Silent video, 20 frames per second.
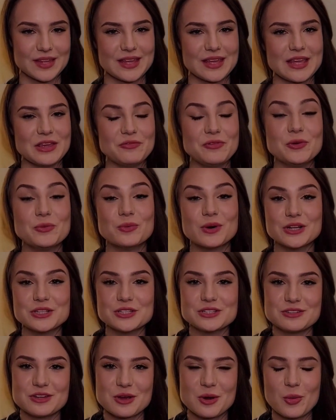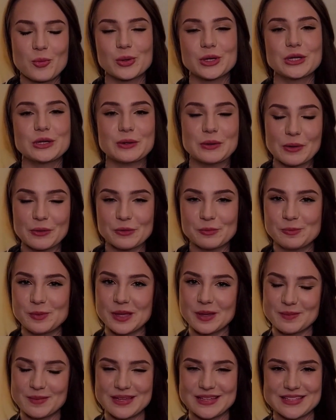If you want to know what a growth
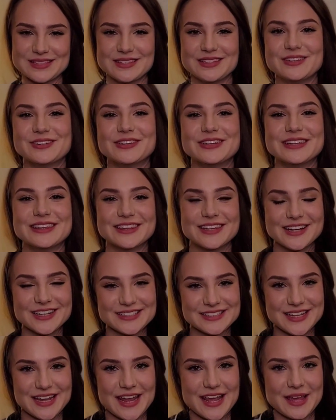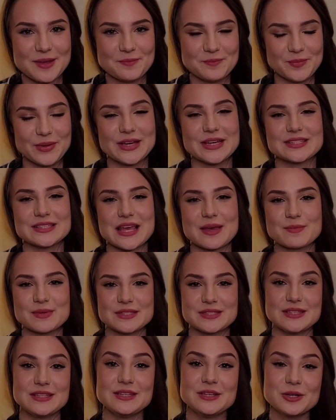PM is, you're in luck today because I'm a
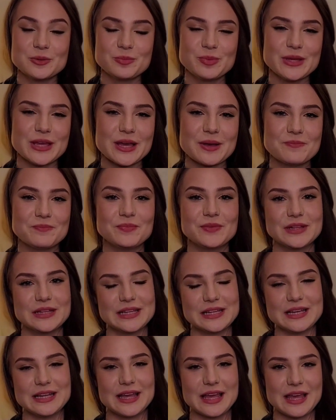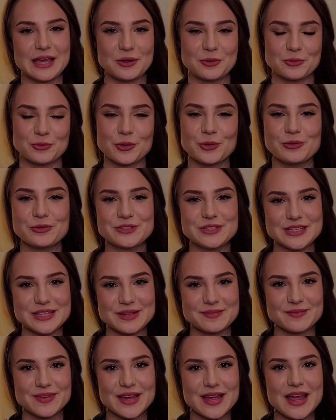senior PM leading a growth
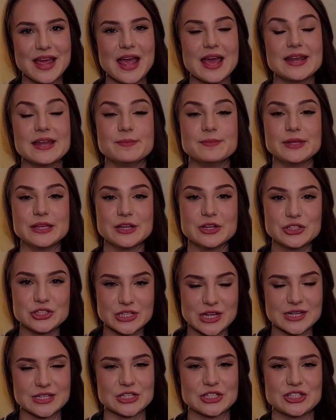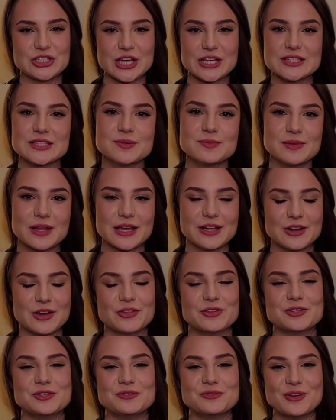team, and I'm here today to shed some light on
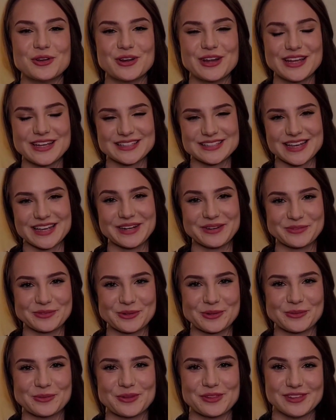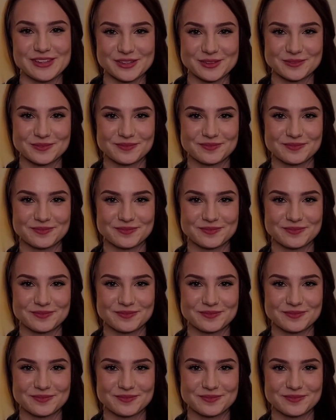this very exciting role with you.